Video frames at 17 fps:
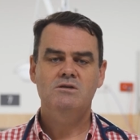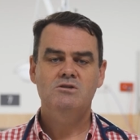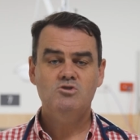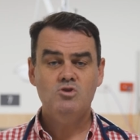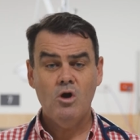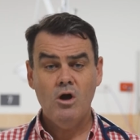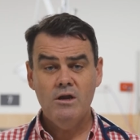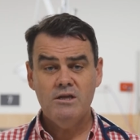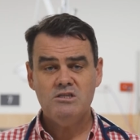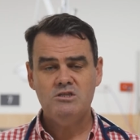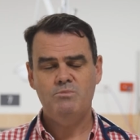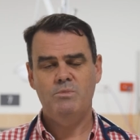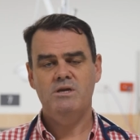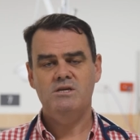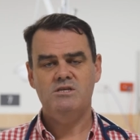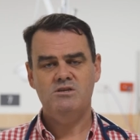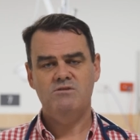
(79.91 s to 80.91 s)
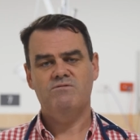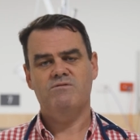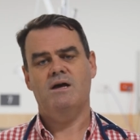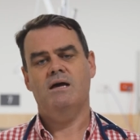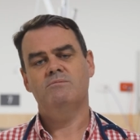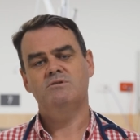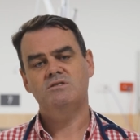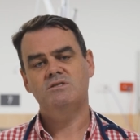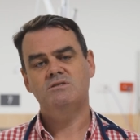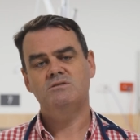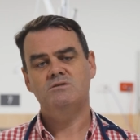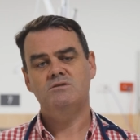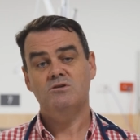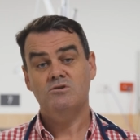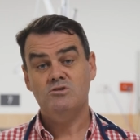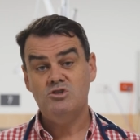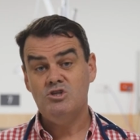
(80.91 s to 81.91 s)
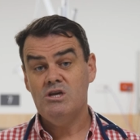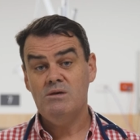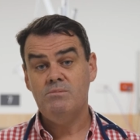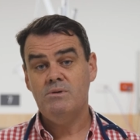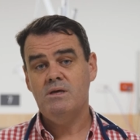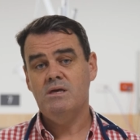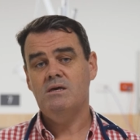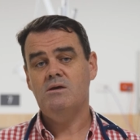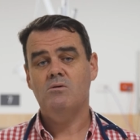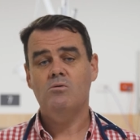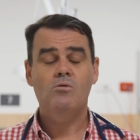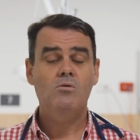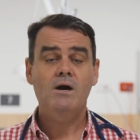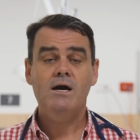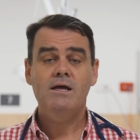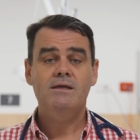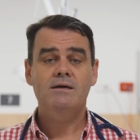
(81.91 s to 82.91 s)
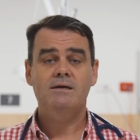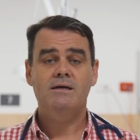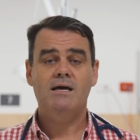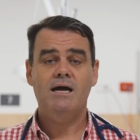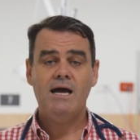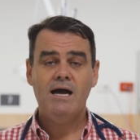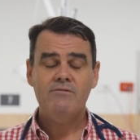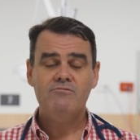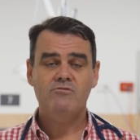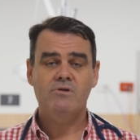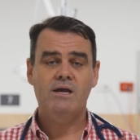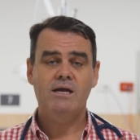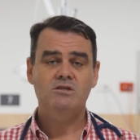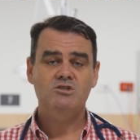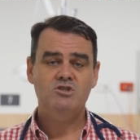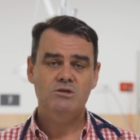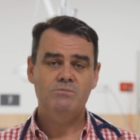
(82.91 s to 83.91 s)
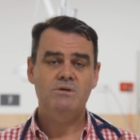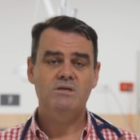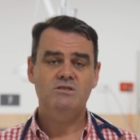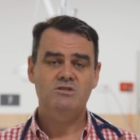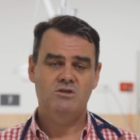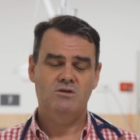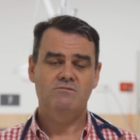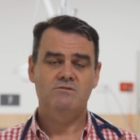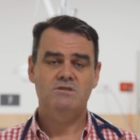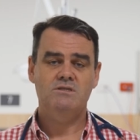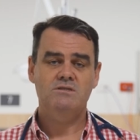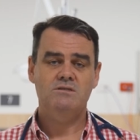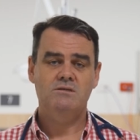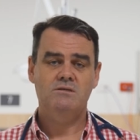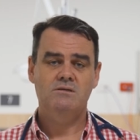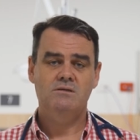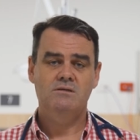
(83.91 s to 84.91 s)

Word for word: try to speak to your pharmacist, your GP, or other after hour GP services.